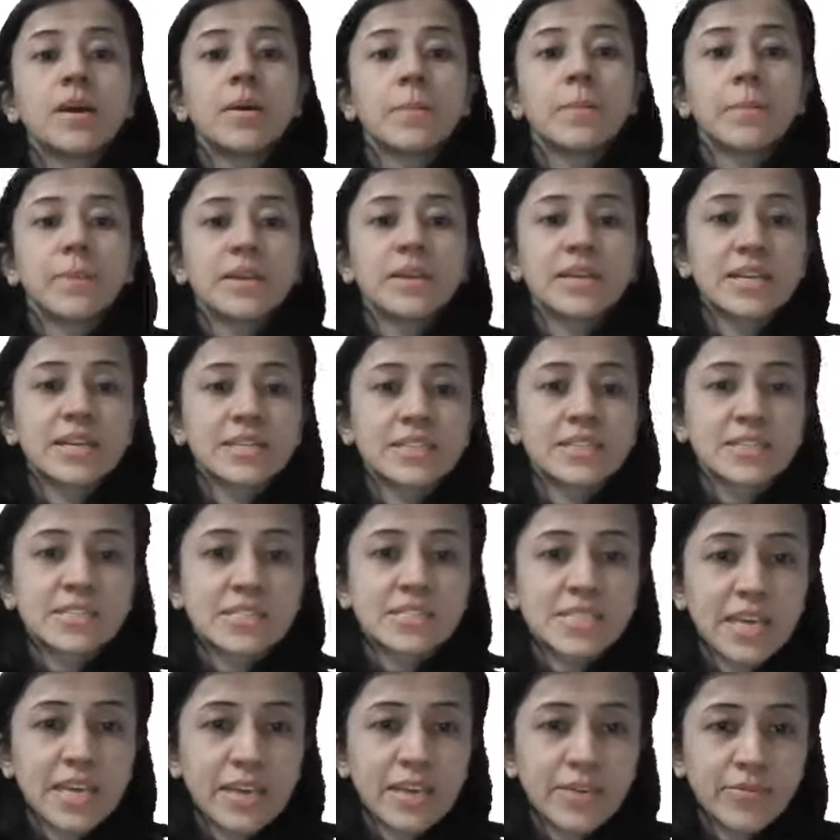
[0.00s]
But at the
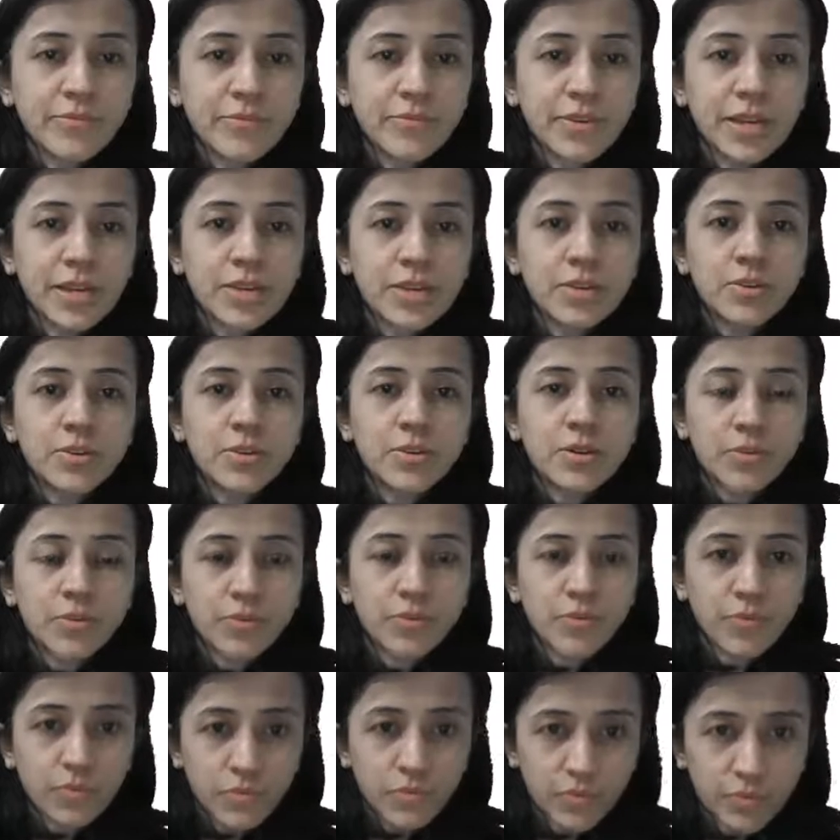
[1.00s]
same
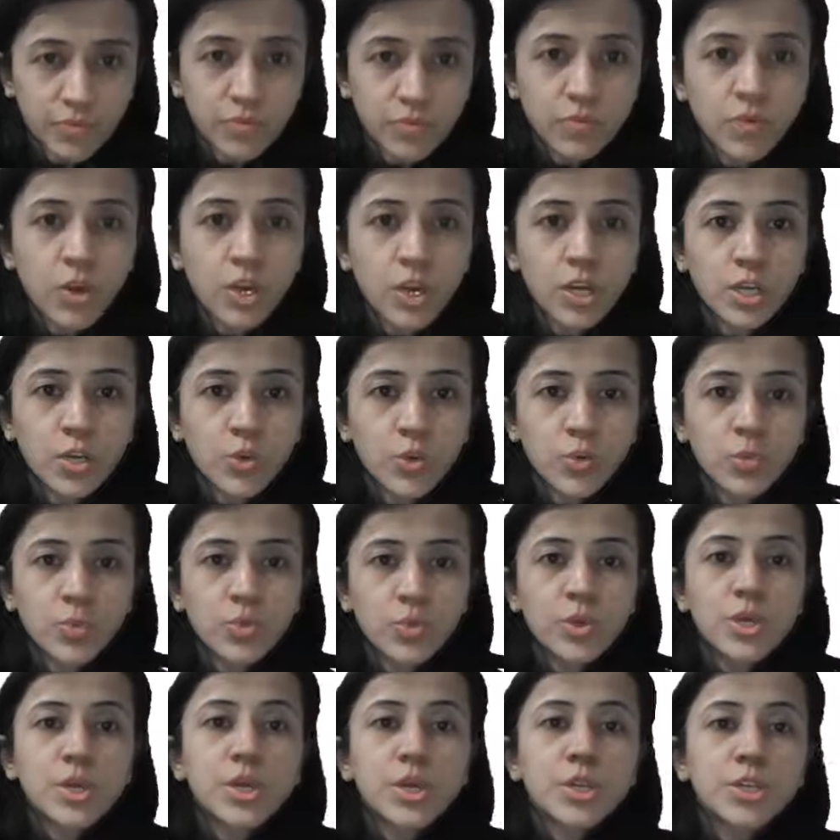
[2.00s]
volume,
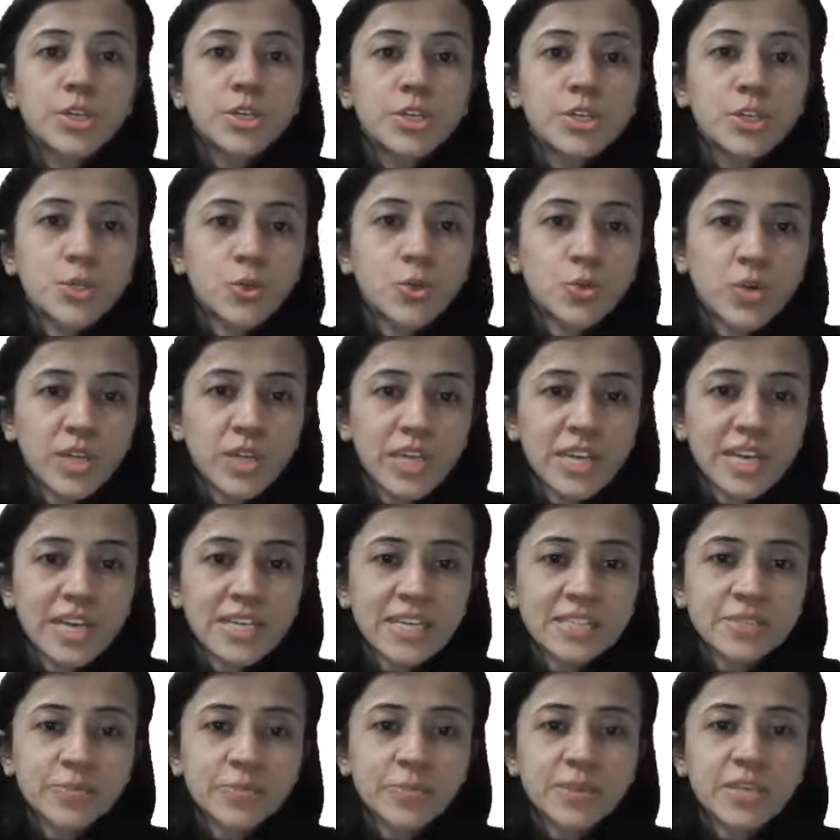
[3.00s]
during
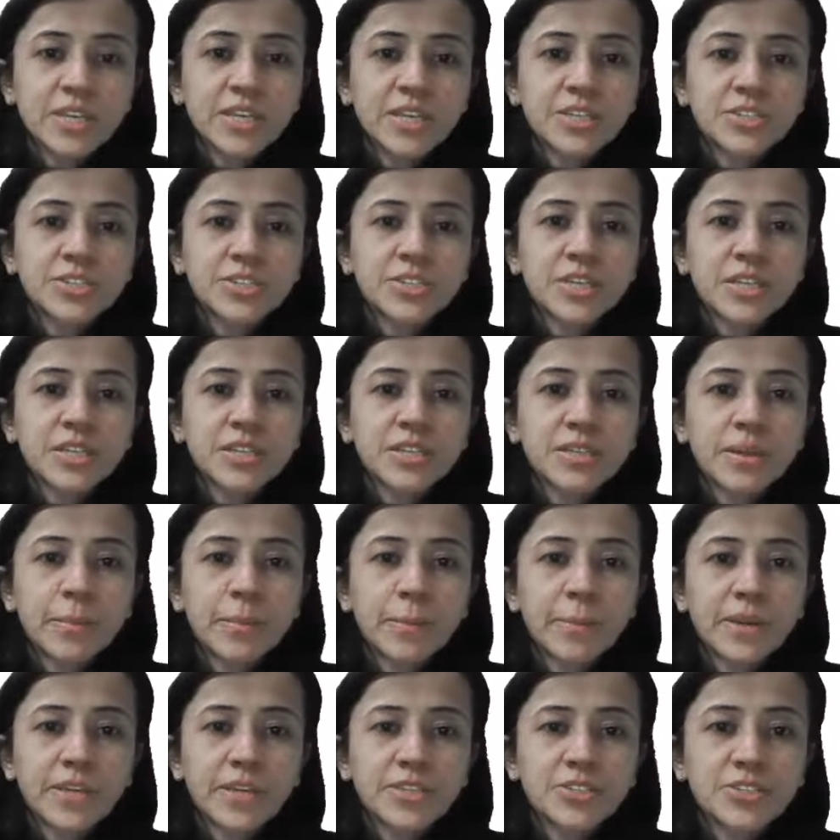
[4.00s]
expiration, the
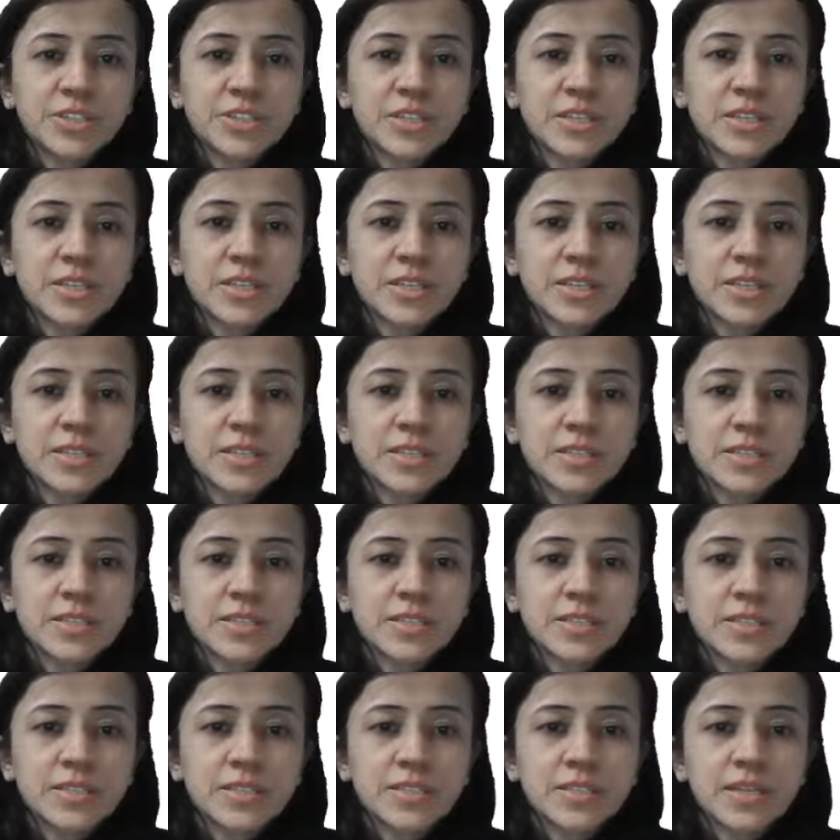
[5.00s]
pressure is
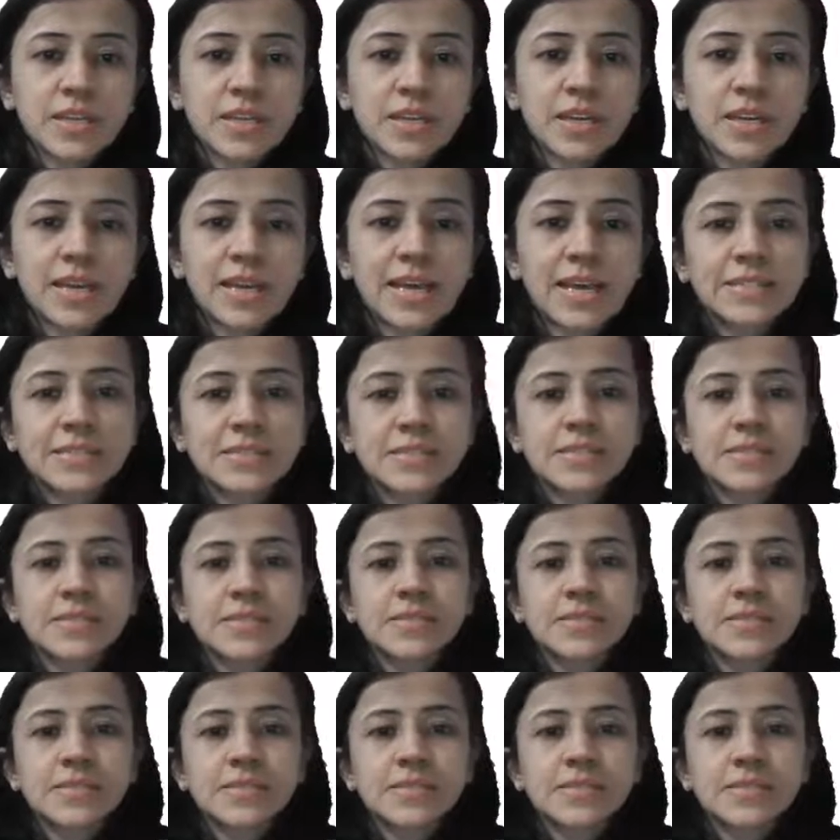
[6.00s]
less.